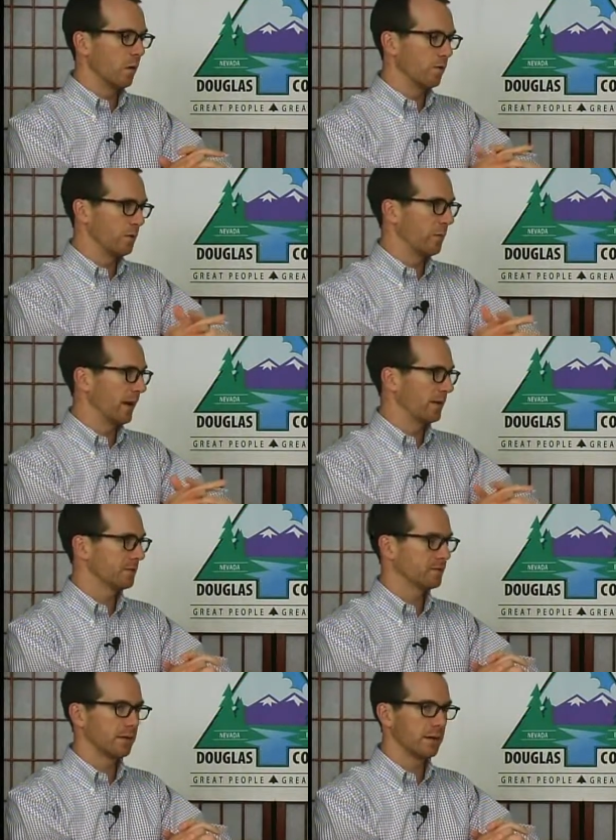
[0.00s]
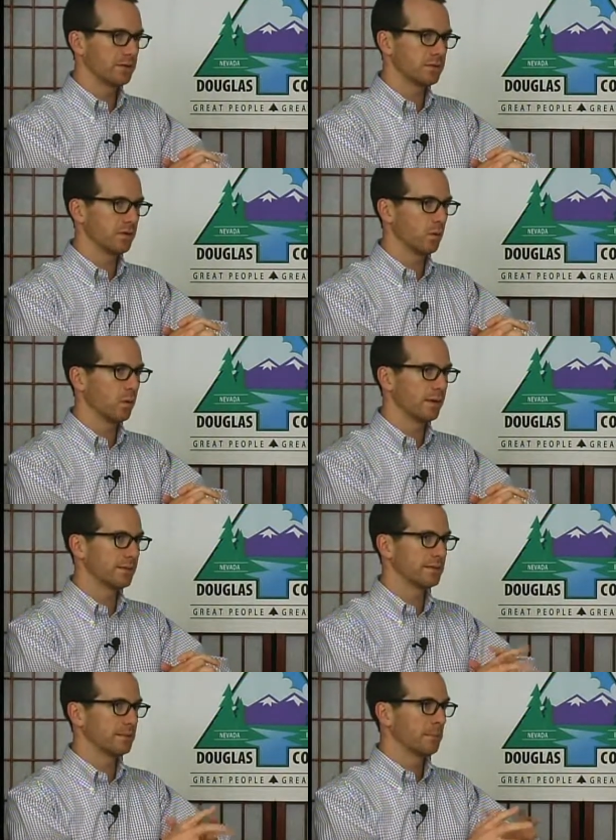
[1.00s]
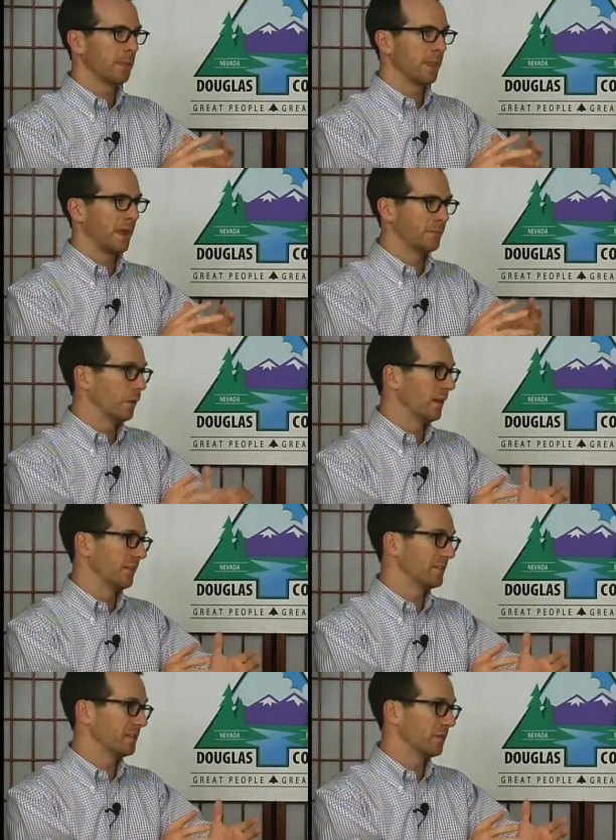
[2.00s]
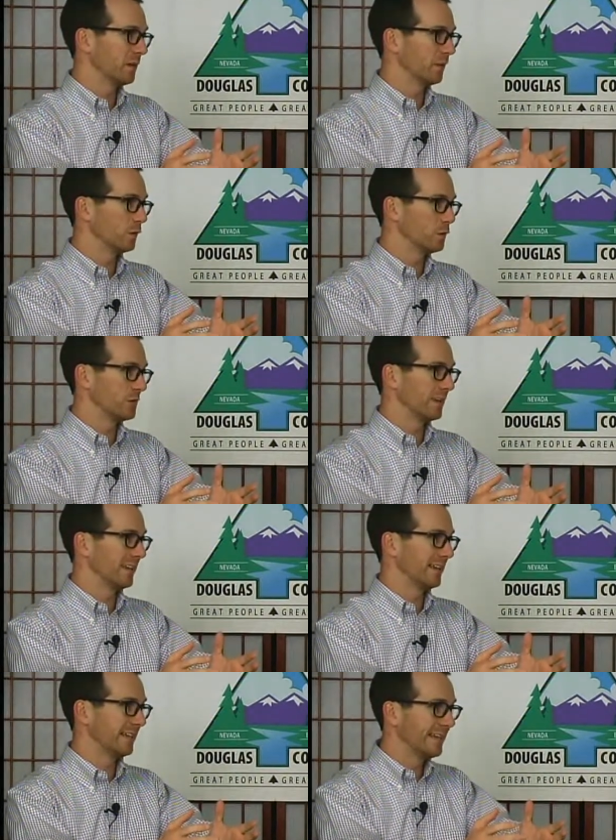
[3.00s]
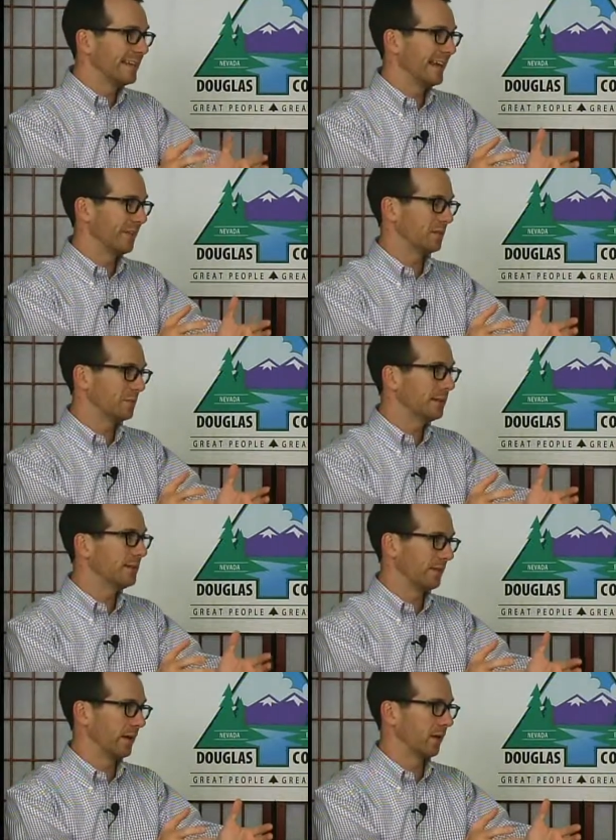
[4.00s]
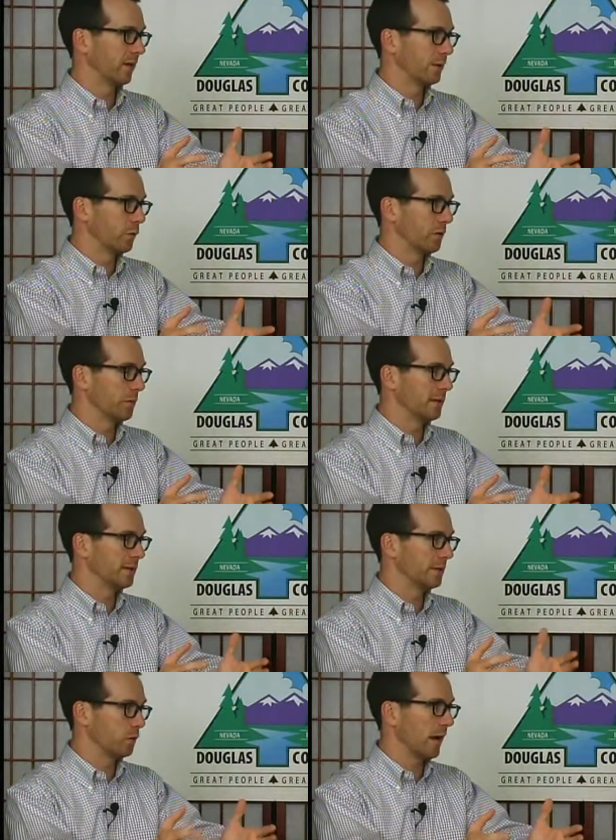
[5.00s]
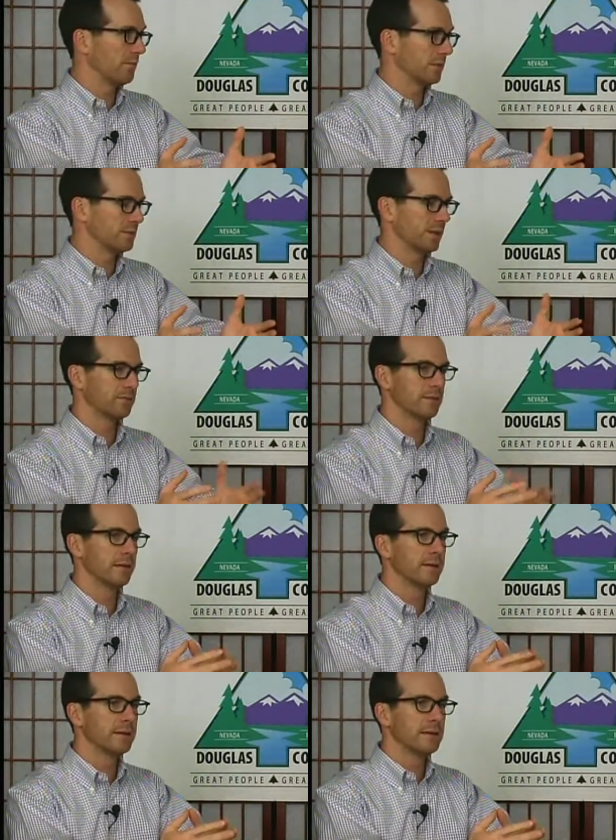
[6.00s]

over the past uh, several weeks have all had the same conclusion that you need to have the median there in order to maintain traffic safety